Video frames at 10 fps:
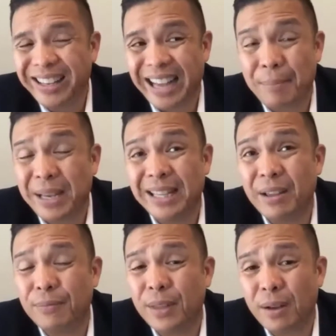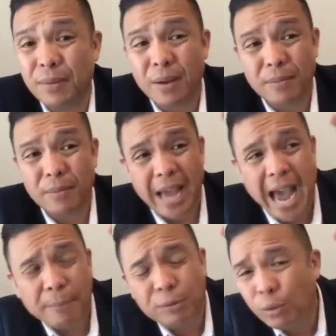I mean, the
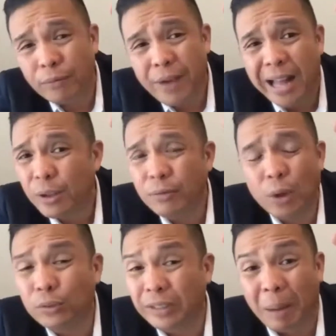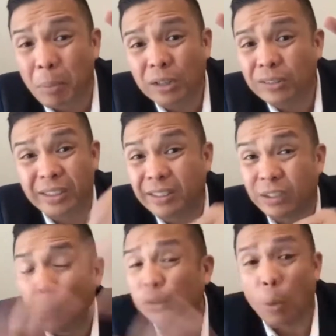absolute value of those numbers just
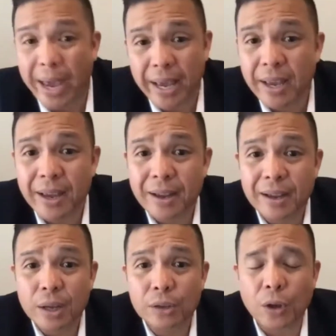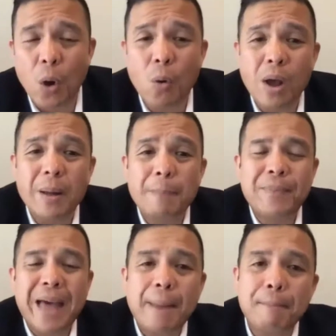goes away. So
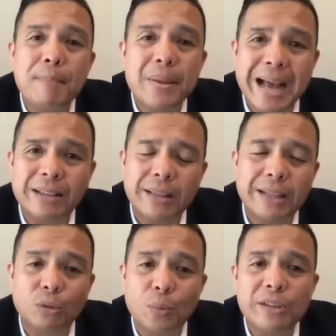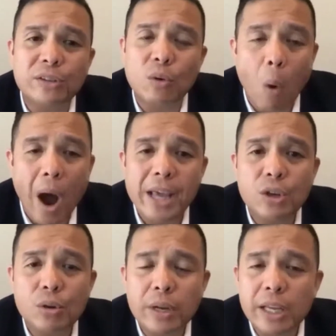that's the reason why
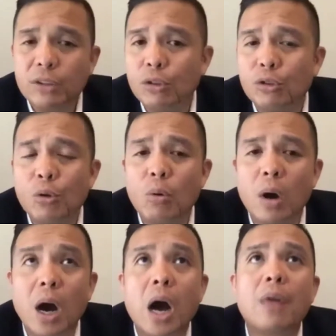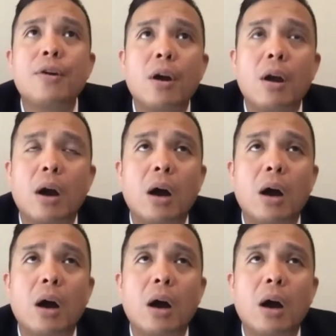you need to do other